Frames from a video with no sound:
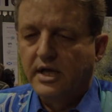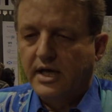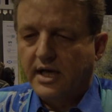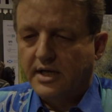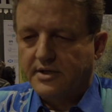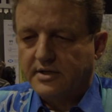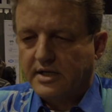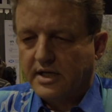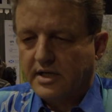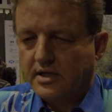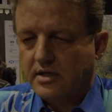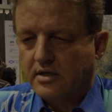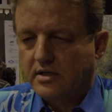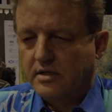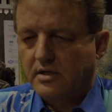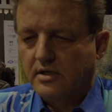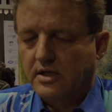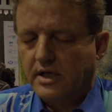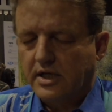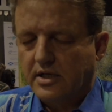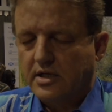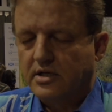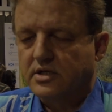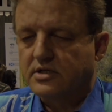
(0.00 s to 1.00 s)
And that,
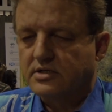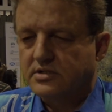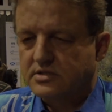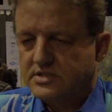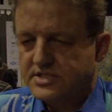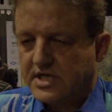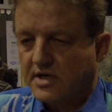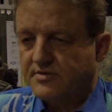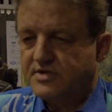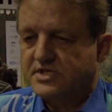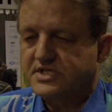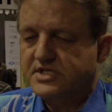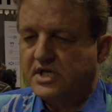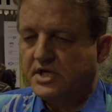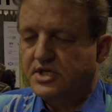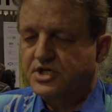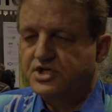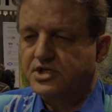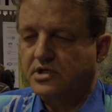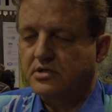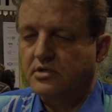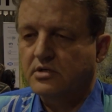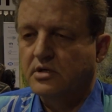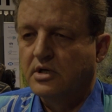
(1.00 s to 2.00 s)
in Southeast
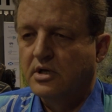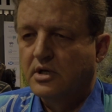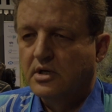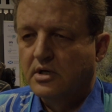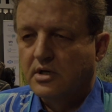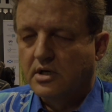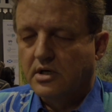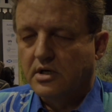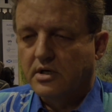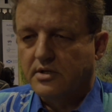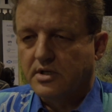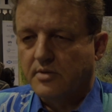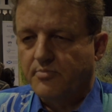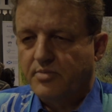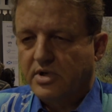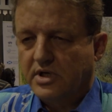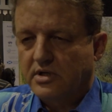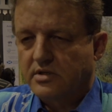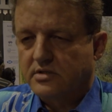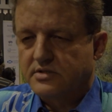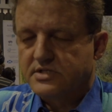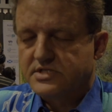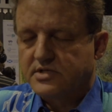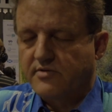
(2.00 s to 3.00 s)
Asia, the
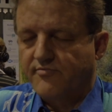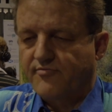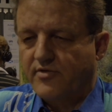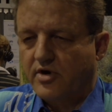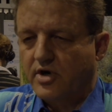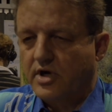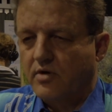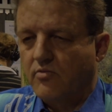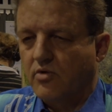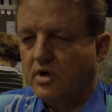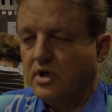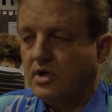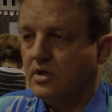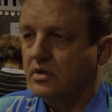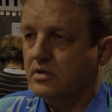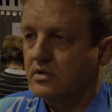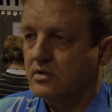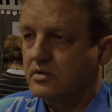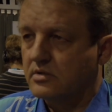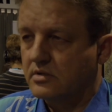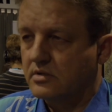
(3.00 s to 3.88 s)
peatlands are very well